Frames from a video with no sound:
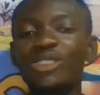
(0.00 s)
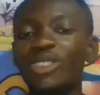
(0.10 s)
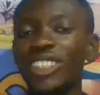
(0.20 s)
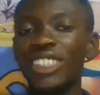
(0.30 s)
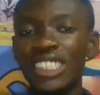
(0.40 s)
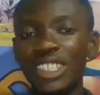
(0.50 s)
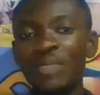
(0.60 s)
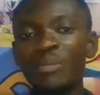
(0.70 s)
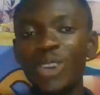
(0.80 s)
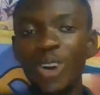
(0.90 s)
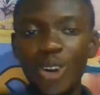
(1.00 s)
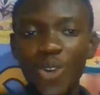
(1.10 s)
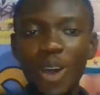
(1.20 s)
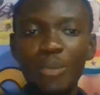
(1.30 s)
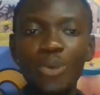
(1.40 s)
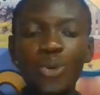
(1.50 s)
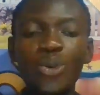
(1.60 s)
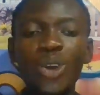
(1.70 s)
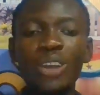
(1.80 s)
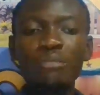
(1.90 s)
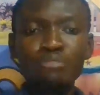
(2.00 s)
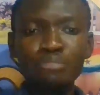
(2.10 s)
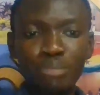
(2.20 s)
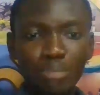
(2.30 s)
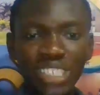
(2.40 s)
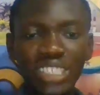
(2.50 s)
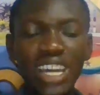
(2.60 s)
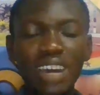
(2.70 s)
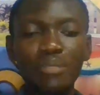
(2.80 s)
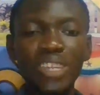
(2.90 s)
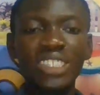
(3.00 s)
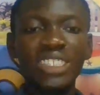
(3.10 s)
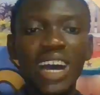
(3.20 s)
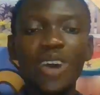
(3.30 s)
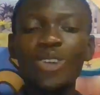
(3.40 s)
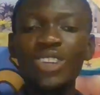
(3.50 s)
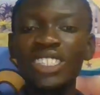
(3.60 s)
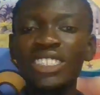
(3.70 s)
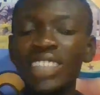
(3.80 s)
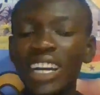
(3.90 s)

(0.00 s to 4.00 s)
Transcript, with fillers: it's not easy. Honorable Mr. Minister, all these